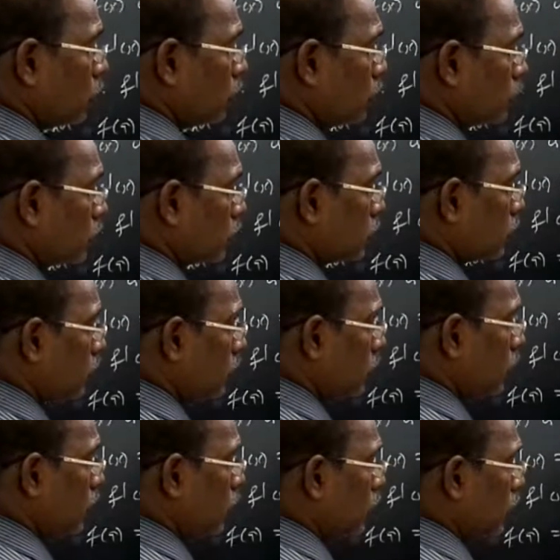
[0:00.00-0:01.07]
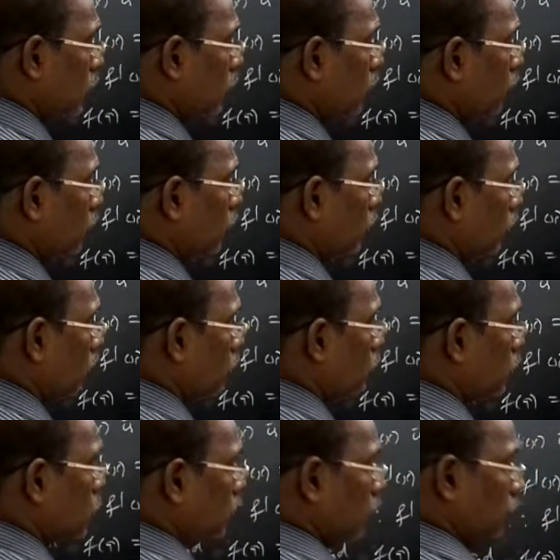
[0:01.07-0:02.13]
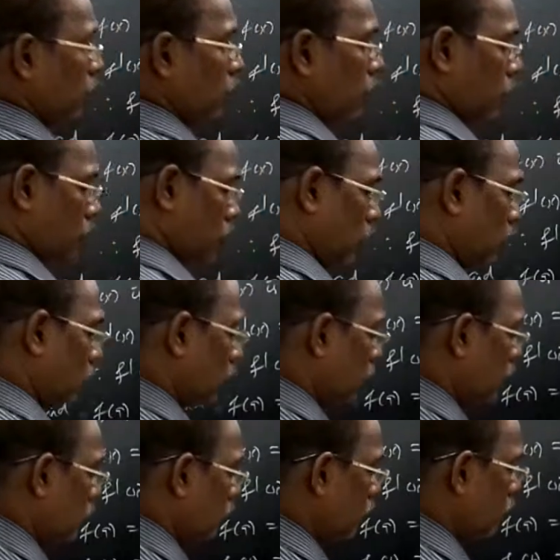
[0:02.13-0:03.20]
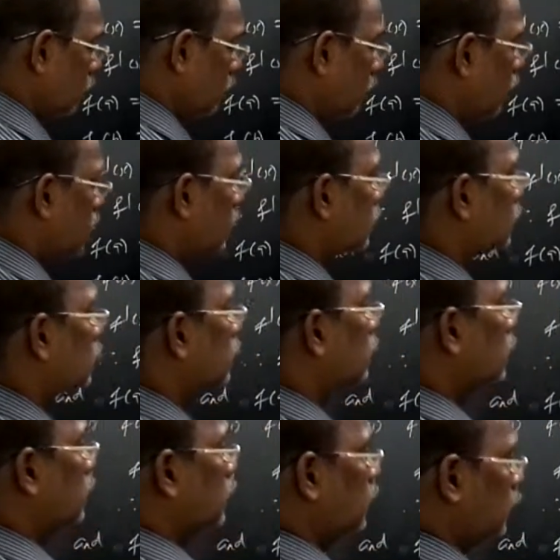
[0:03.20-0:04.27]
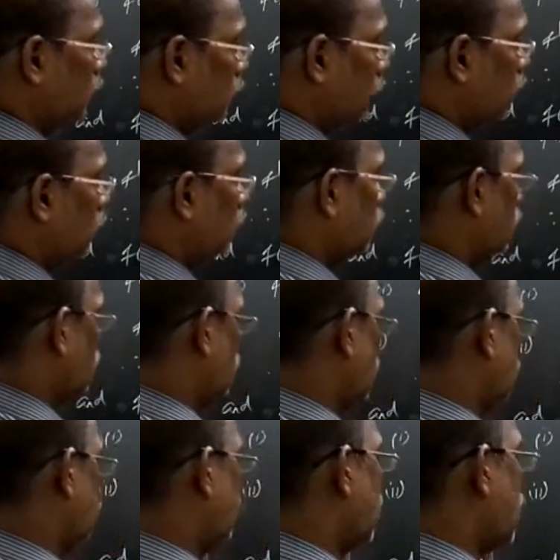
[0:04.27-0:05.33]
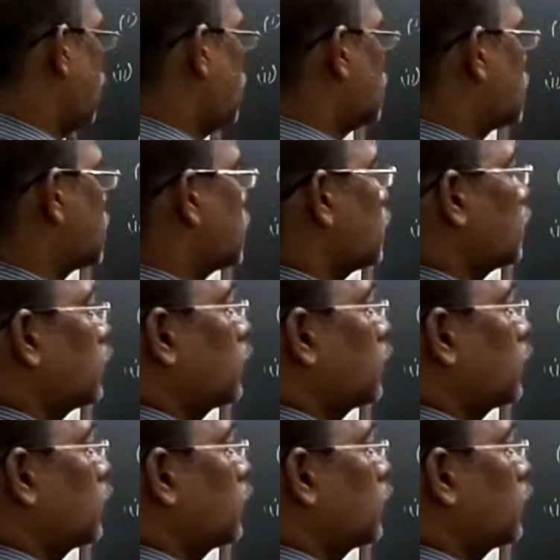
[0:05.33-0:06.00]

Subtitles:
c equal to 0, and this implies f dash